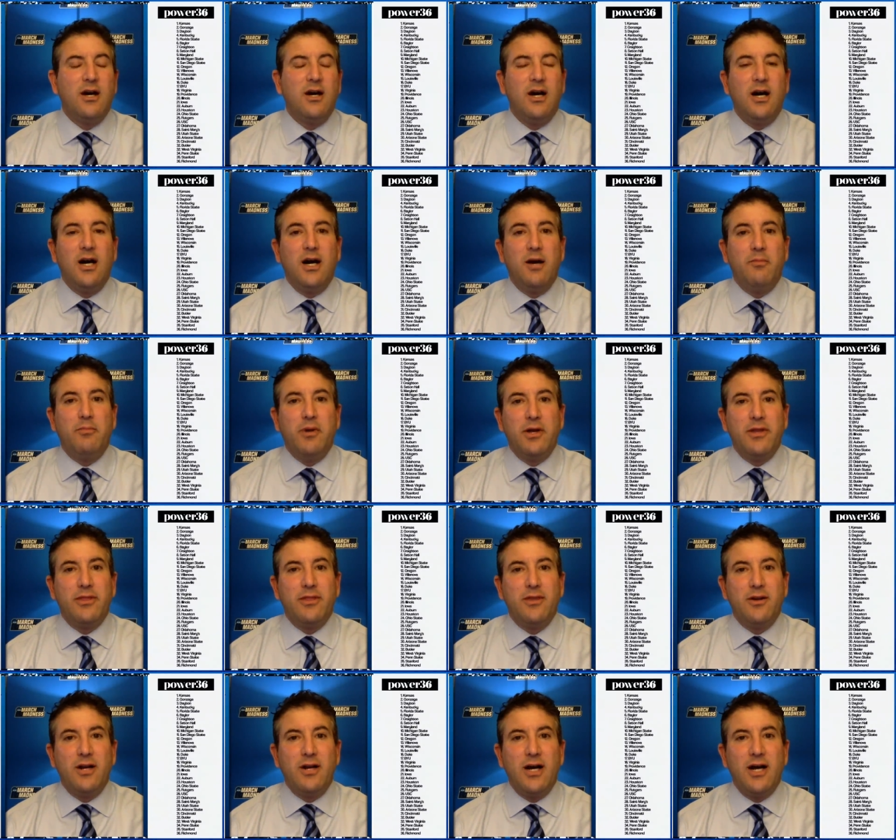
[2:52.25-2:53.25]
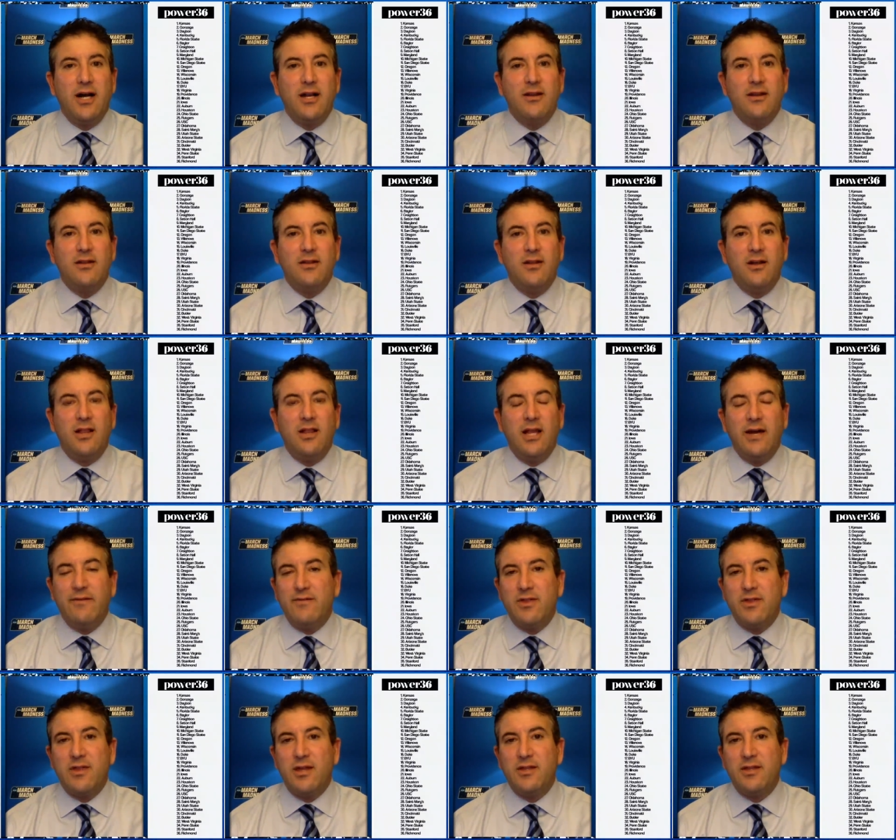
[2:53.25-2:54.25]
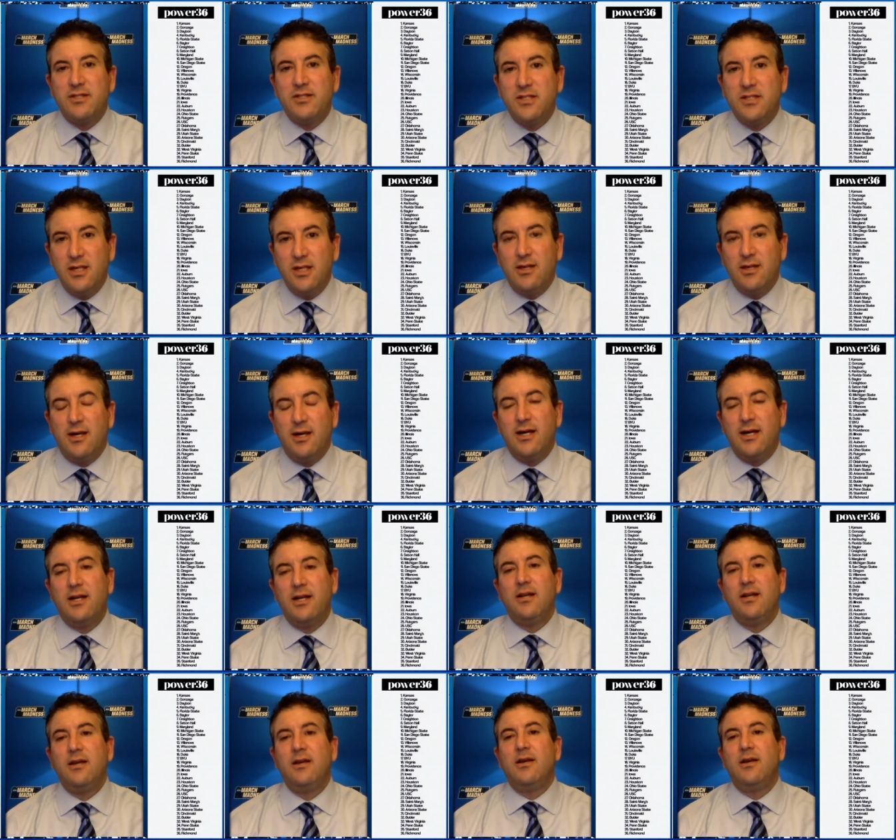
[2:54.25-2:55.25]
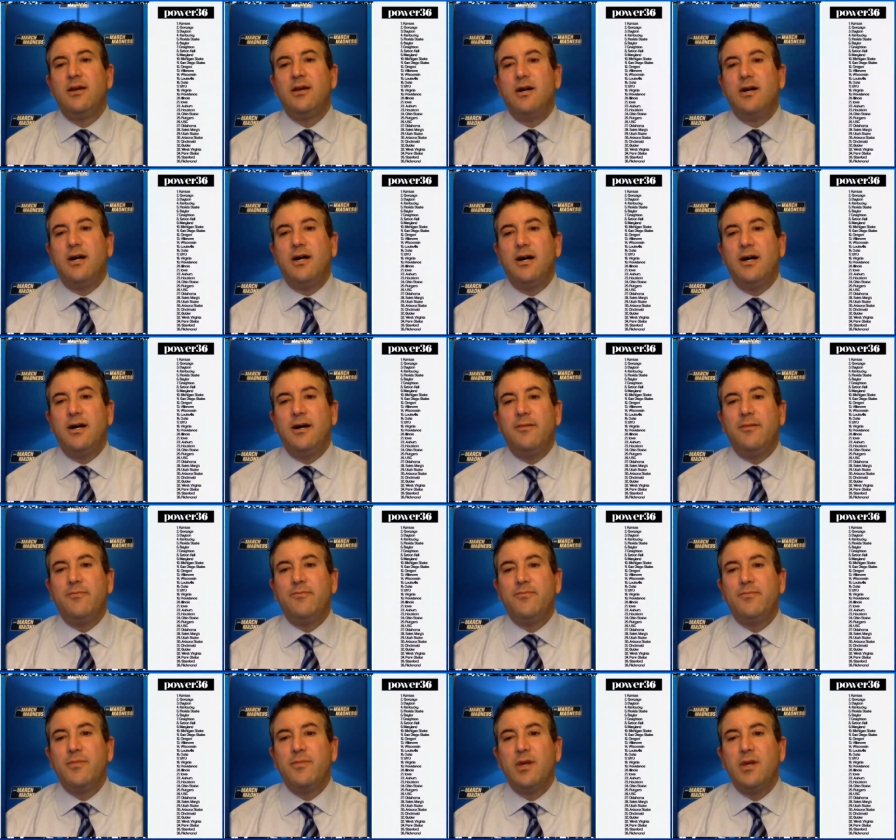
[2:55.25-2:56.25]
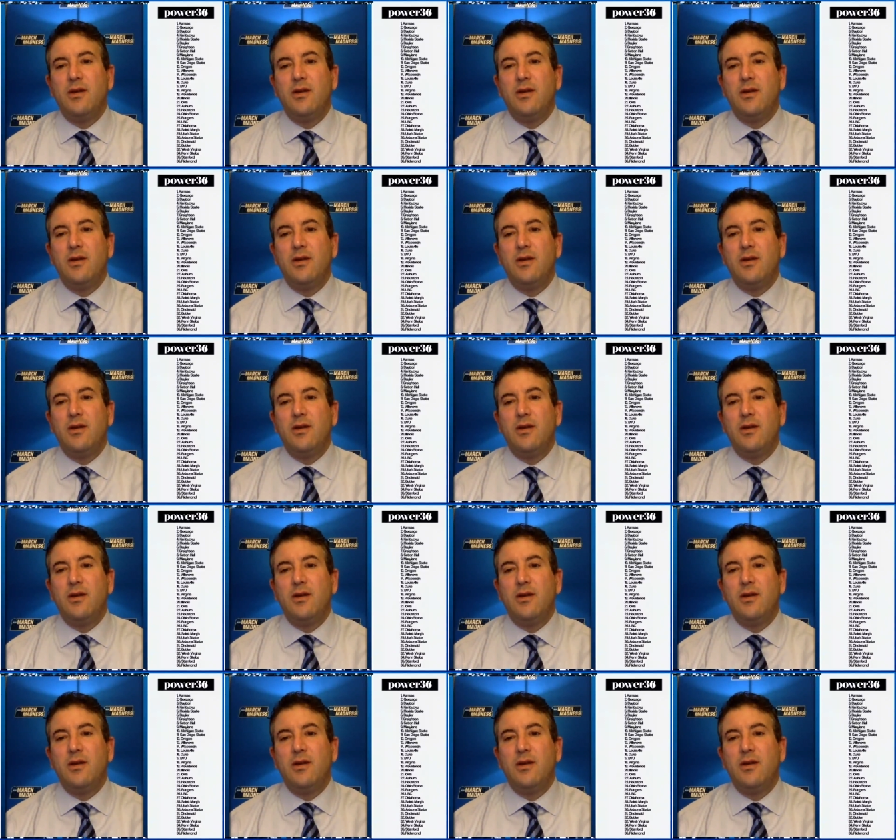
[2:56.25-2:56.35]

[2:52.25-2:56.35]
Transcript: Uh, but they're not 11th on the seed line. Um,